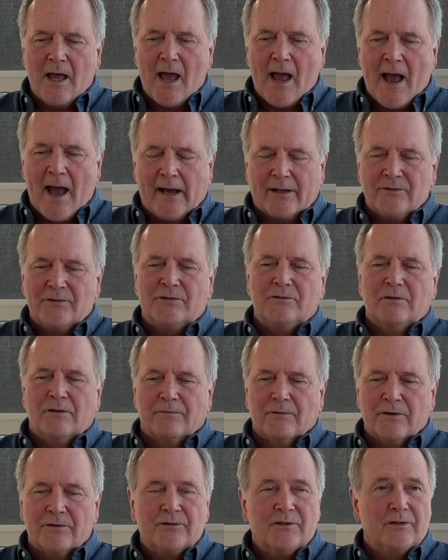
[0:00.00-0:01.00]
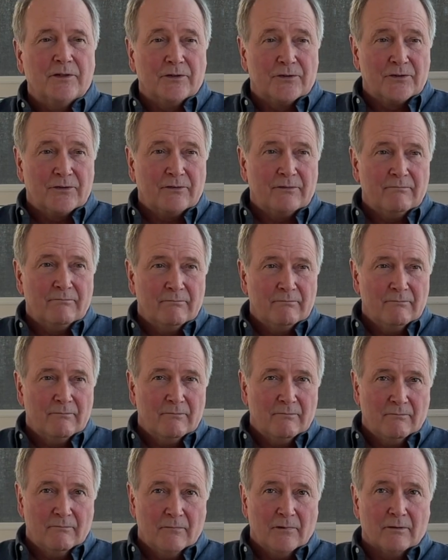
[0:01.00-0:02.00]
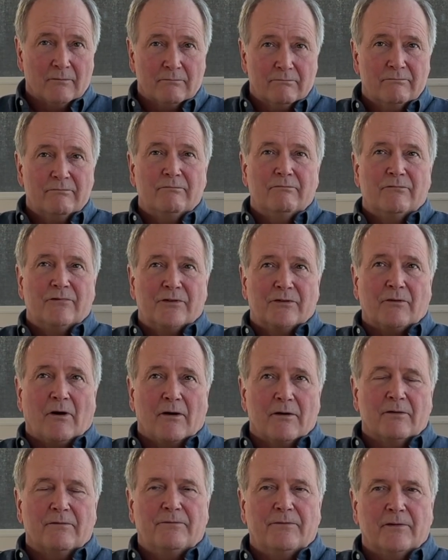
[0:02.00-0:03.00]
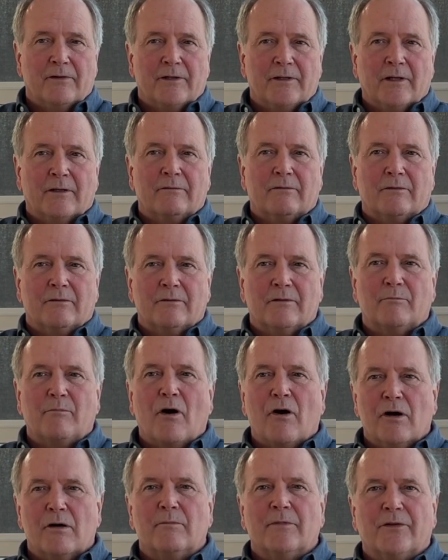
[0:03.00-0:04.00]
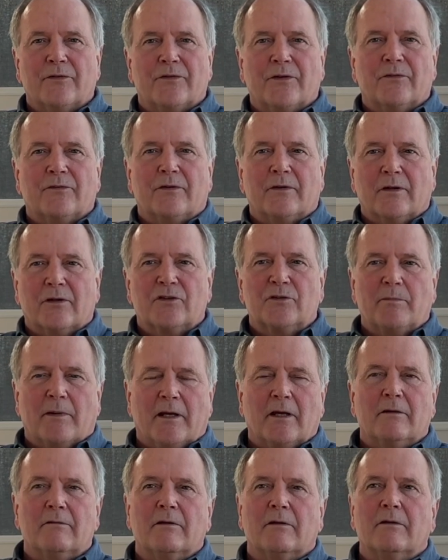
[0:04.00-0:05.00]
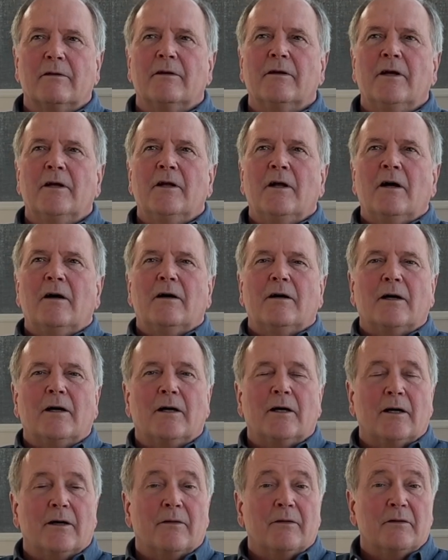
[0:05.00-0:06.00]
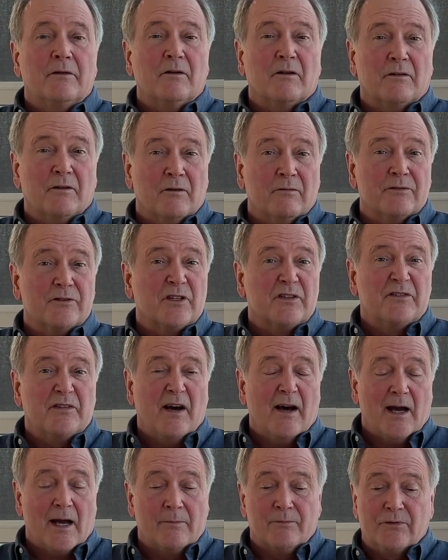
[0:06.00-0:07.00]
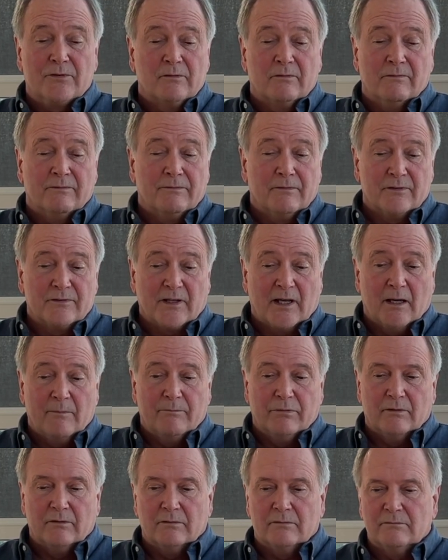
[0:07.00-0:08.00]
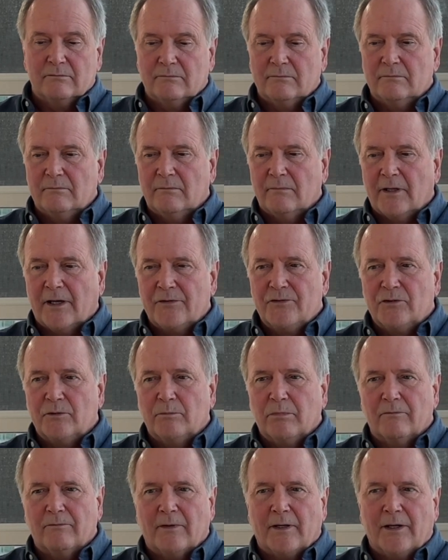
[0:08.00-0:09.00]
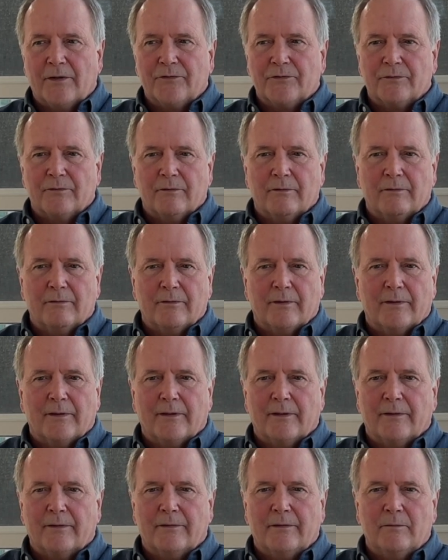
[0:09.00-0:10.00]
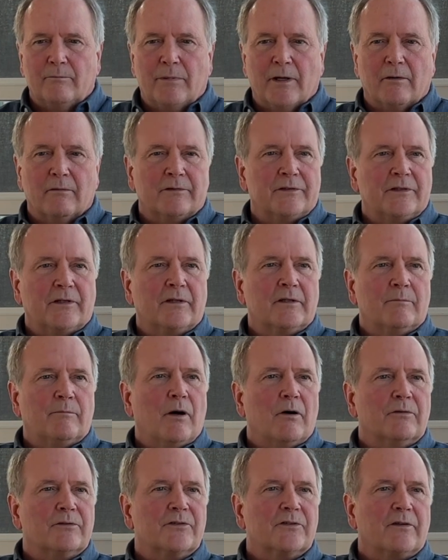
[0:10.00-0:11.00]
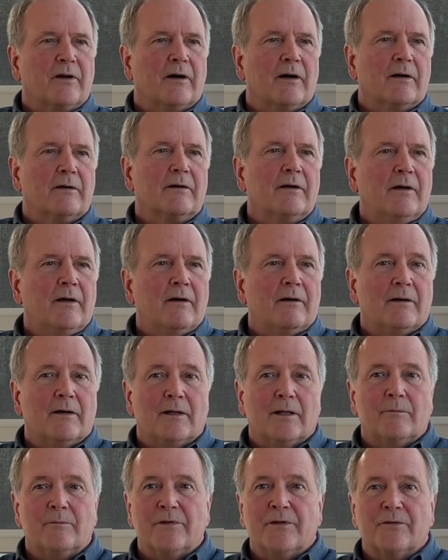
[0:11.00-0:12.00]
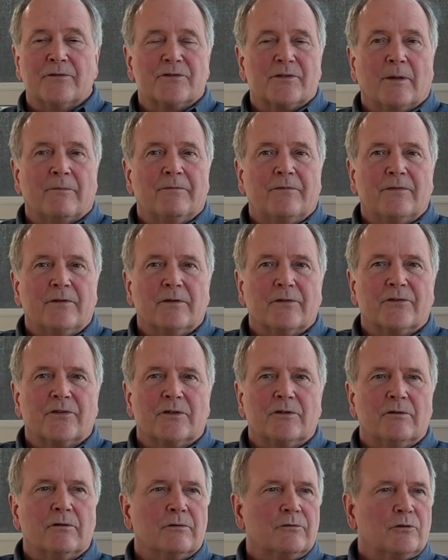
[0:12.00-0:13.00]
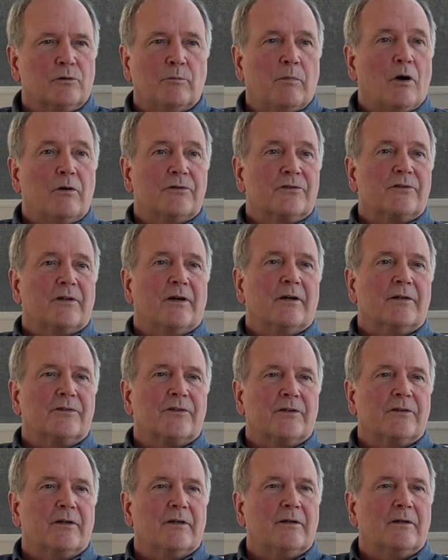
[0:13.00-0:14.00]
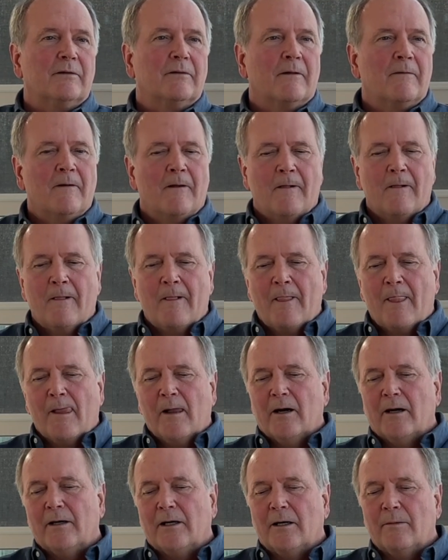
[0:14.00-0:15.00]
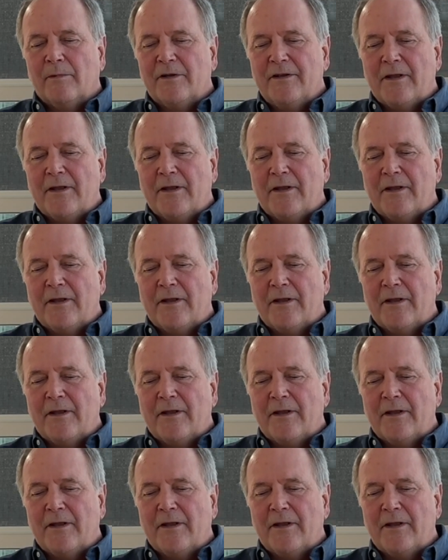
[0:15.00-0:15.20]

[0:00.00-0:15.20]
as universities started filling out their departments as they expanded. There was a time. So, for example, my supervisor, he barely did a postdoc. There's some fields that you don't do postdocs at all. But